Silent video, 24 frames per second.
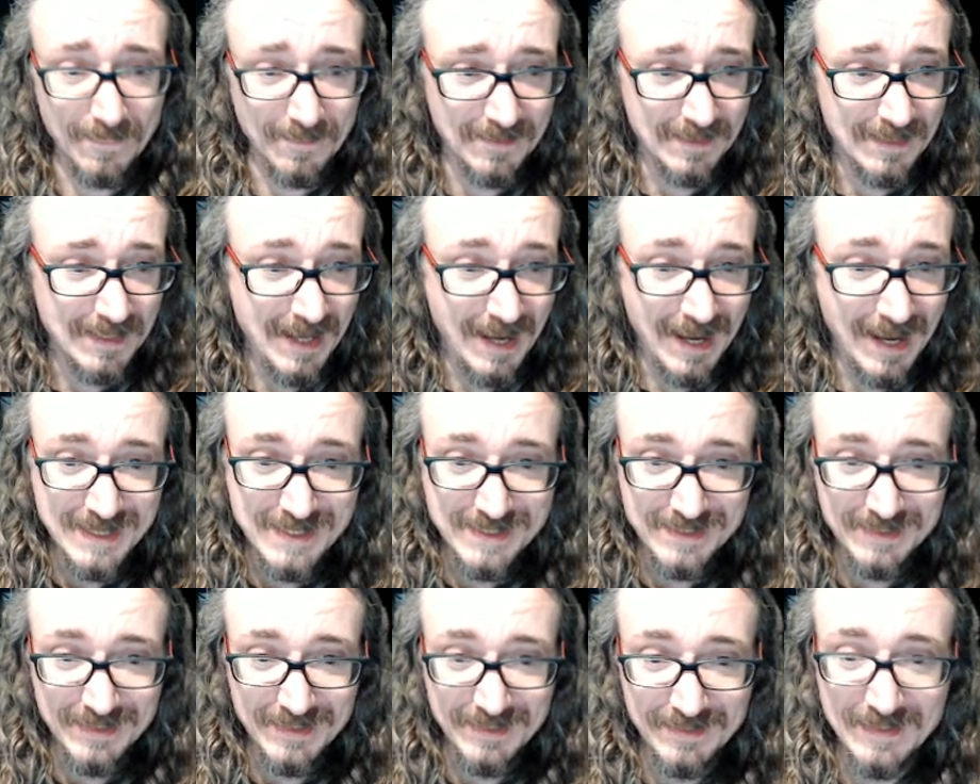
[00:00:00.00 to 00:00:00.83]
I, I
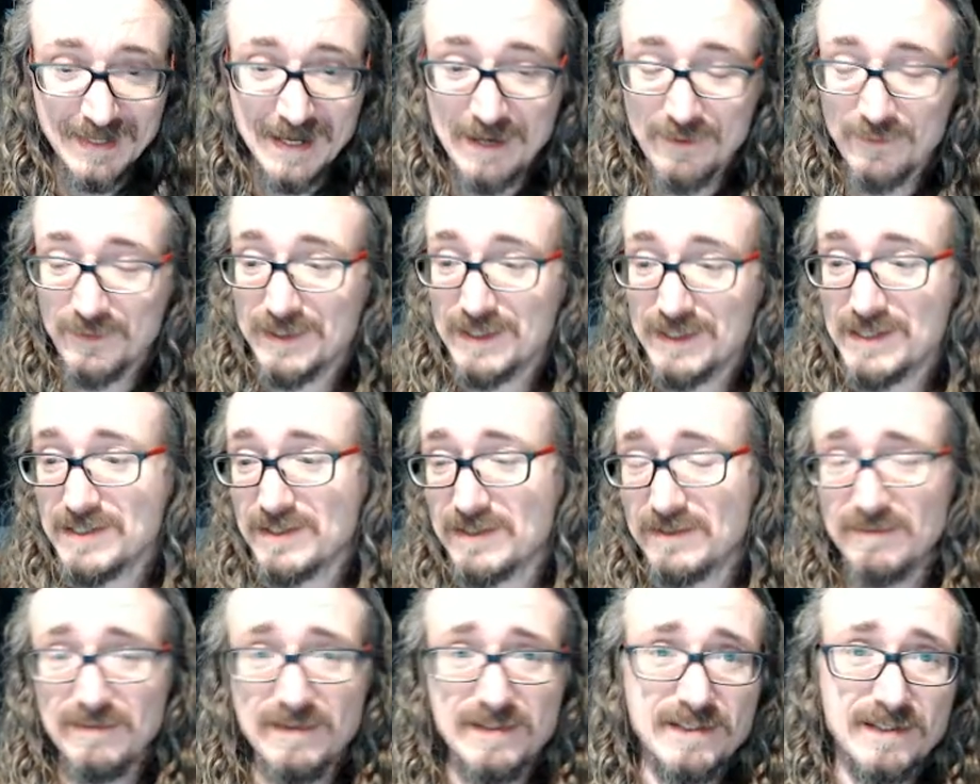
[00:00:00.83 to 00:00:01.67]
just think of that one
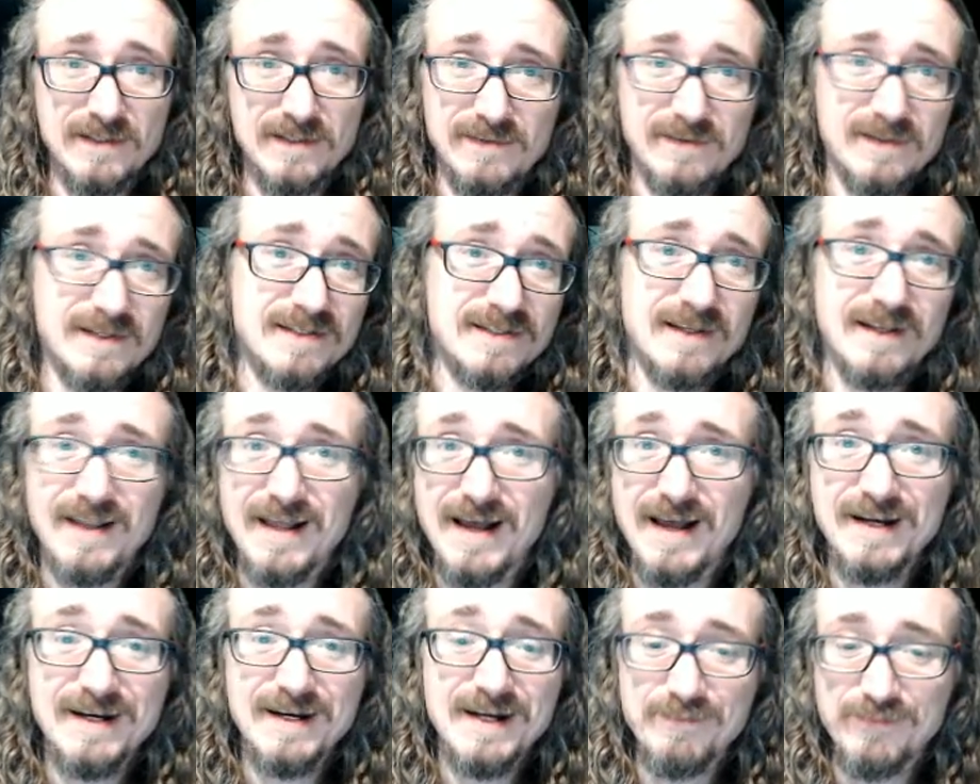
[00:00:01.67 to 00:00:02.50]
as is it? Does it
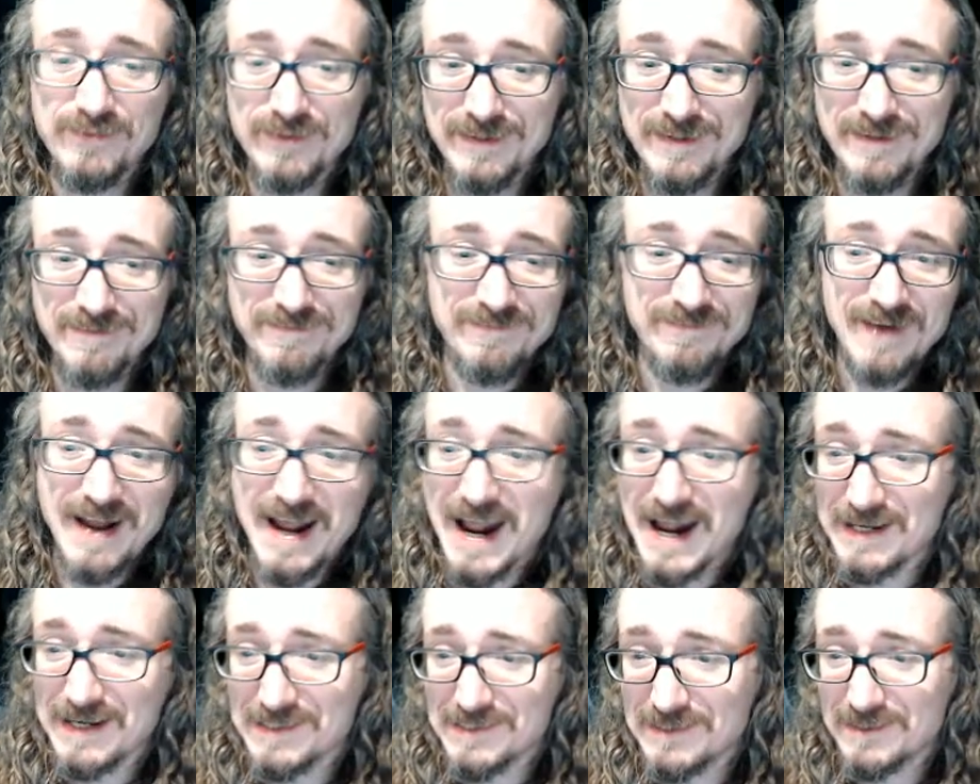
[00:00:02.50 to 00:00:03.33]
line up with the
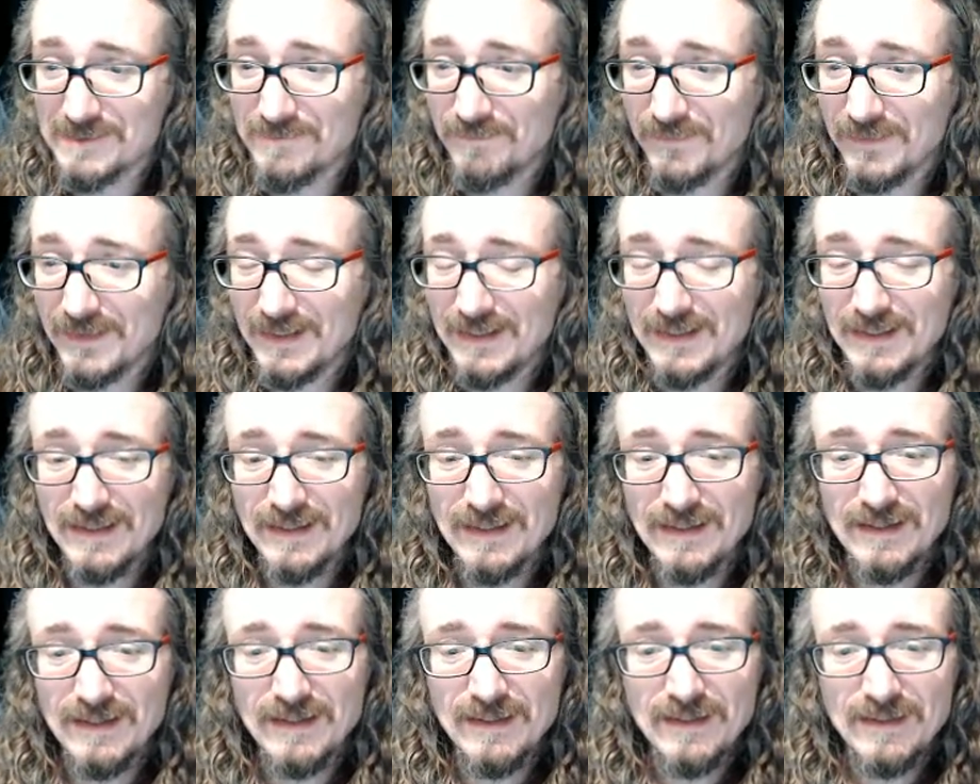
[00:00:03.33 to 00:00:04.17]
facts?
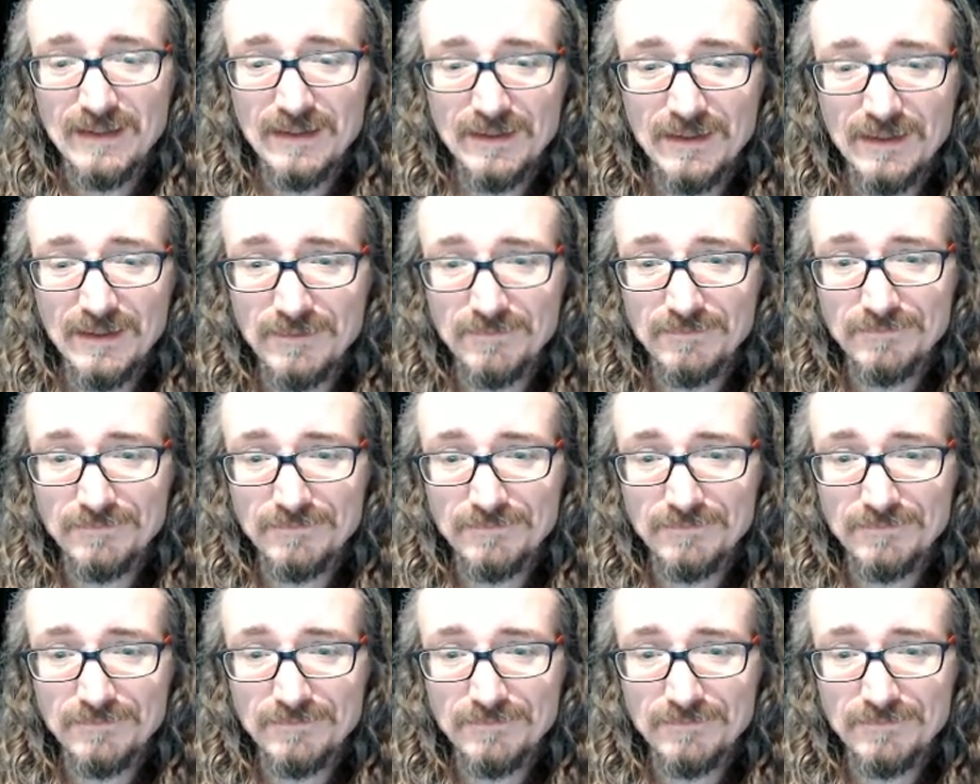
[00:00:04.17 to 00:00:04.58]
Um,